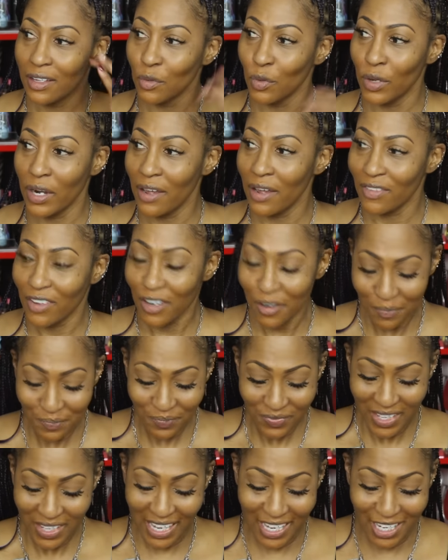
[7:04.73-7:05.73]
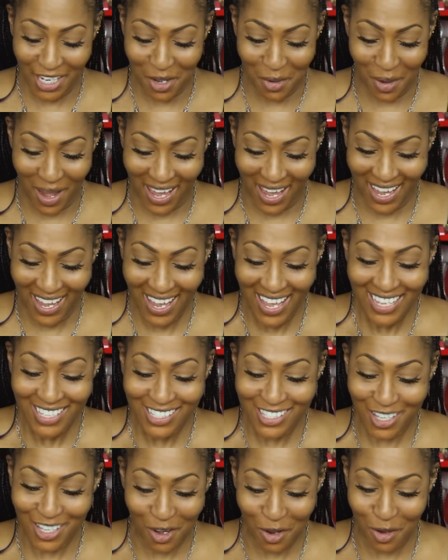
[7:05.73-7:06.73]
whatever. Anyway,
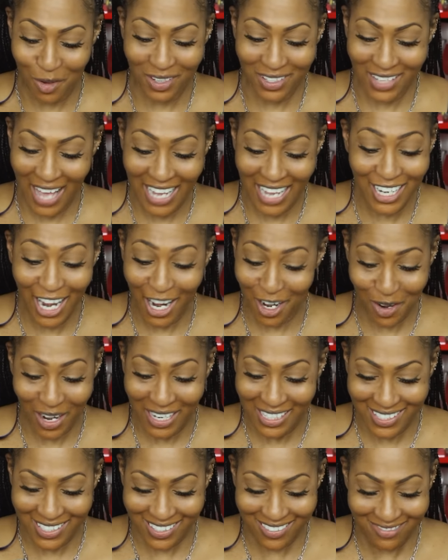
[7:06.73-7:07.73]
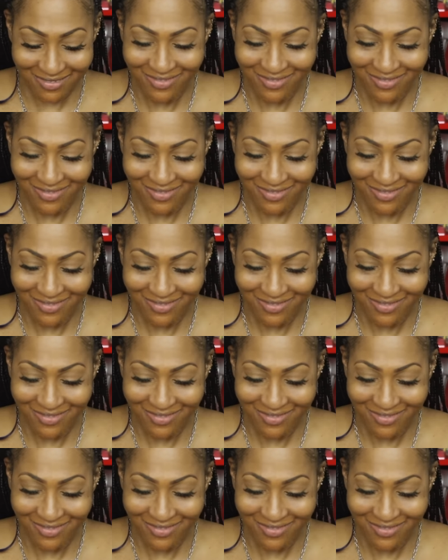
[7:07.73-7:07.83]
so I digress.